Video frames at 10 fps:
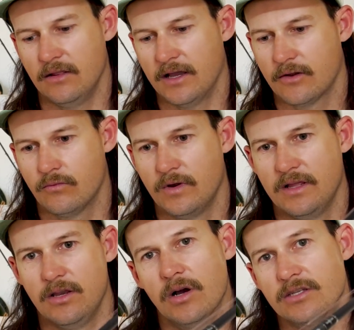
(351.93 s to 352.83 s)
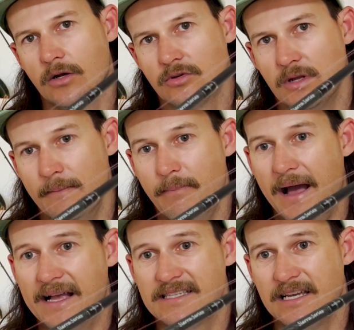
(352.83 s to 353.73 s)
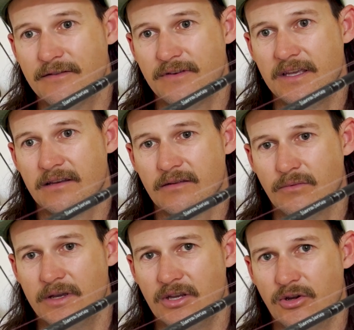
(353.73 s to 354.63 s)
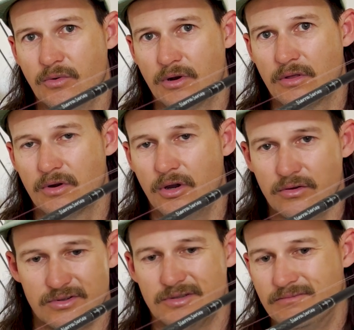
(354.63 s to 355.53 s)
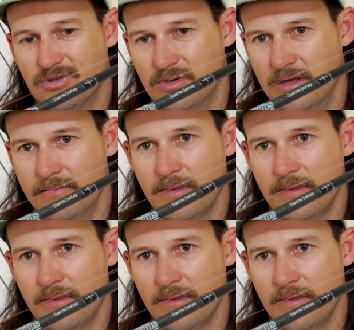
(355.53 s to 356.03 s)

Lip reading: like really nice ultralight bass outfit where you do want to throw some sort of